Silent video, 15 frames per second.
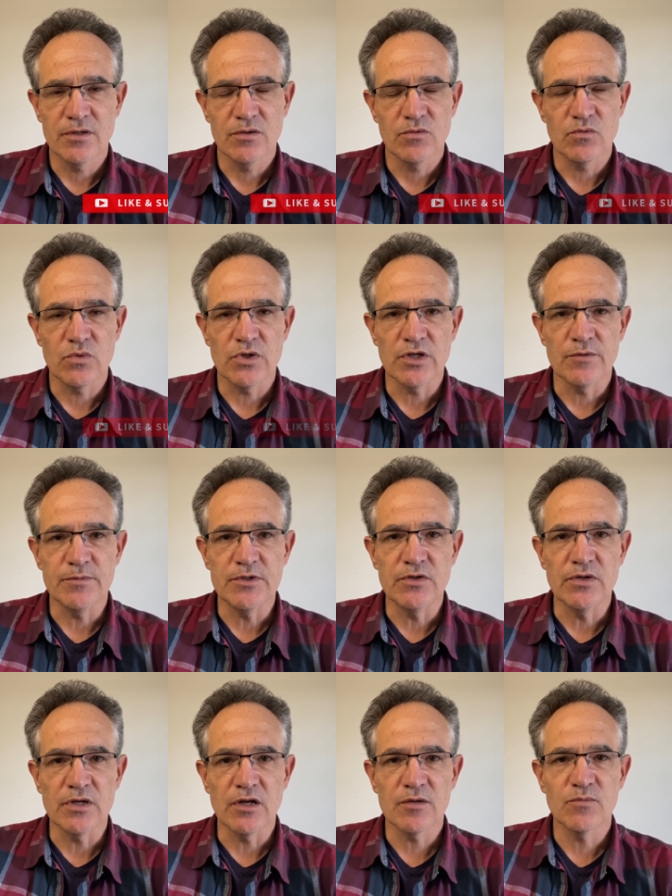We're going to be doing a
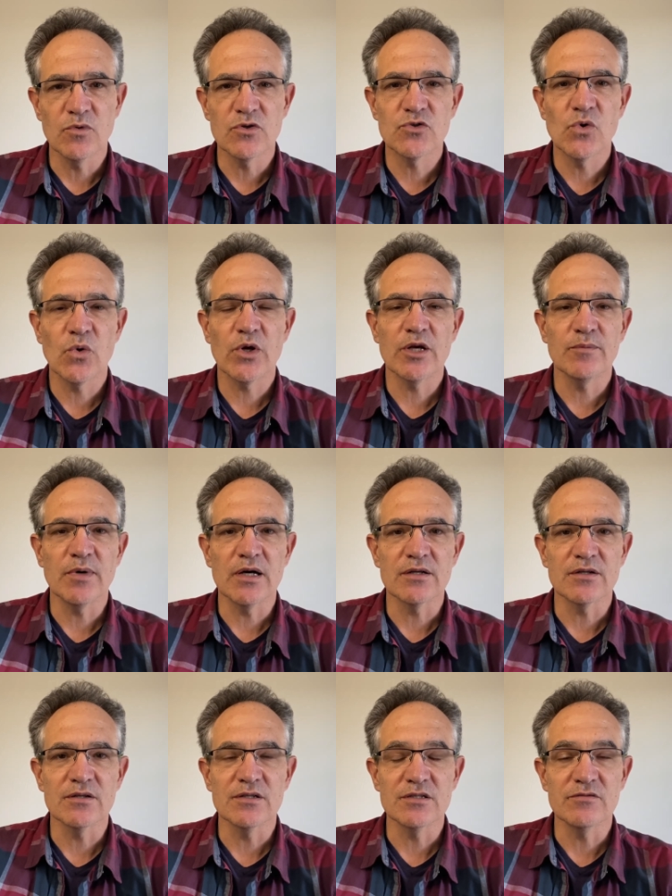lot more talking about
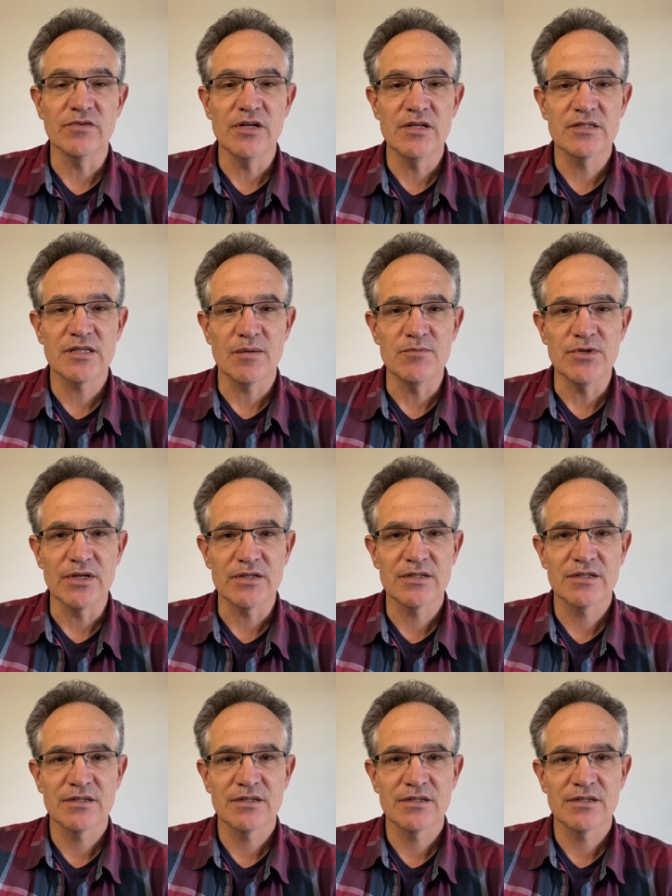this very subject